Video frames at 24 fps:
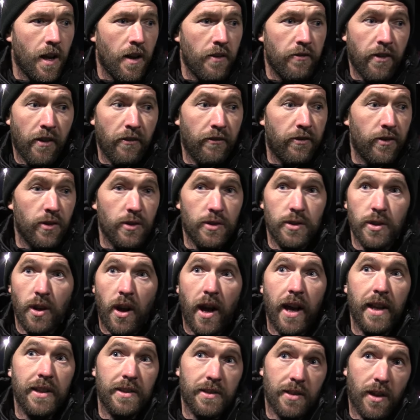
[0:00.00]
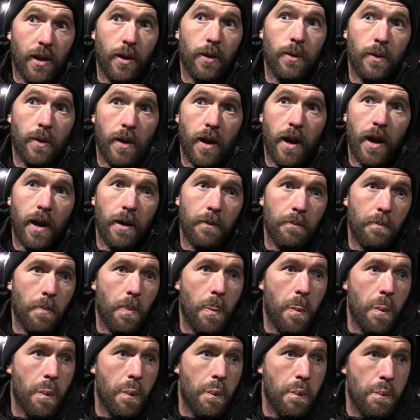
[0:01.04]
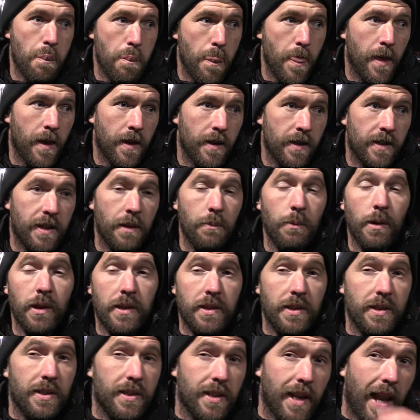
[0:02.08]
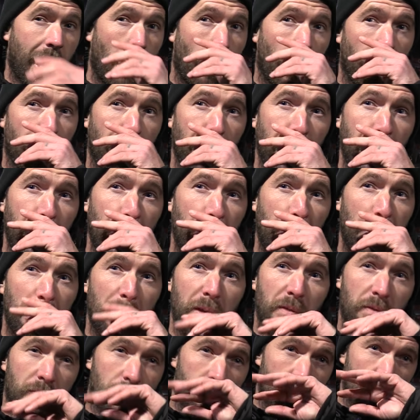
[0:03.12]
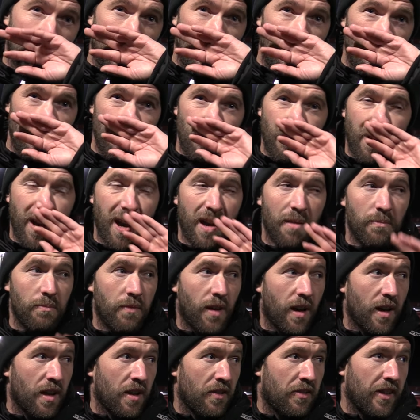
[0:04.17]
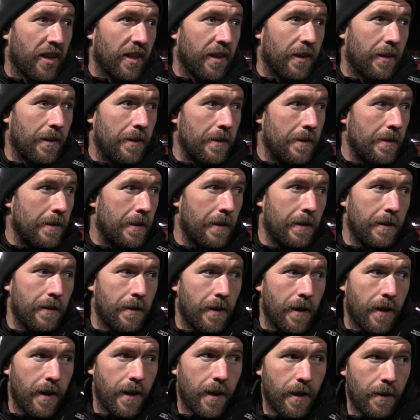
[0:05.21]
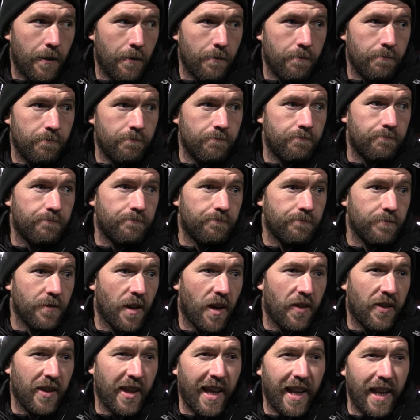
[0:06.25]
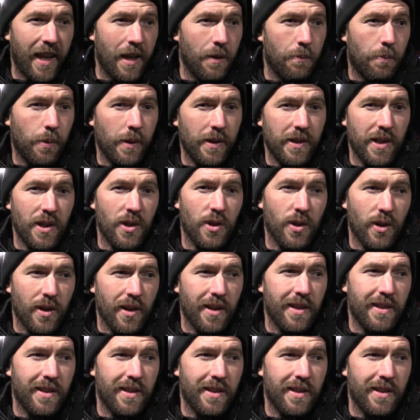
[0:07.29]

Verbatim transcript: front foot side. So um, similar to Slough, I think. Um, I think um, I think their league position